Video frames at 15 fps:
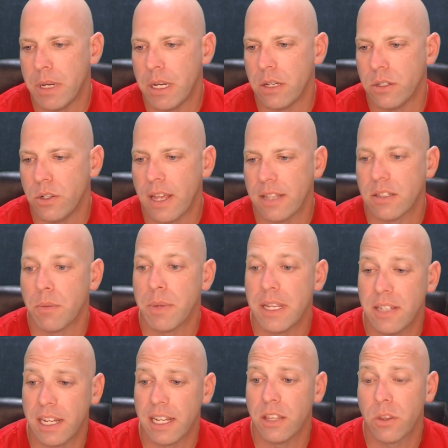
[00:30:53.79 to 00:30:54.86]
because you got some
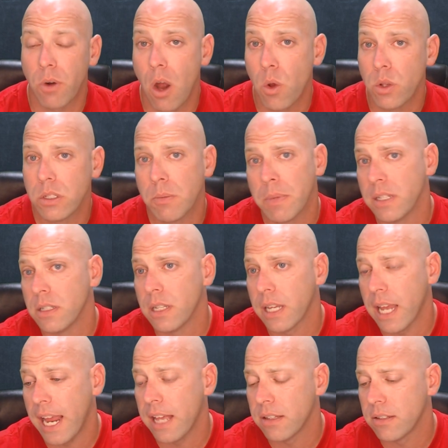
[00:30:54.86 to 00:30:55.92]
kids that can throw and some kids that
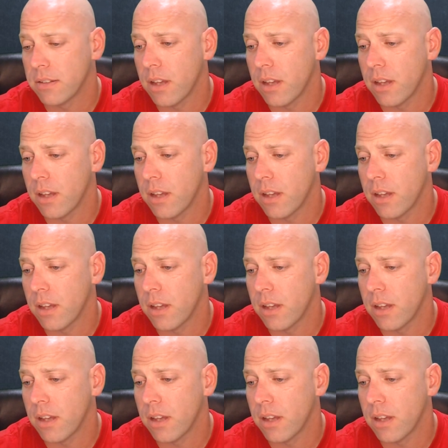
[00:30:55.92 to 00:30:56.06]
can't.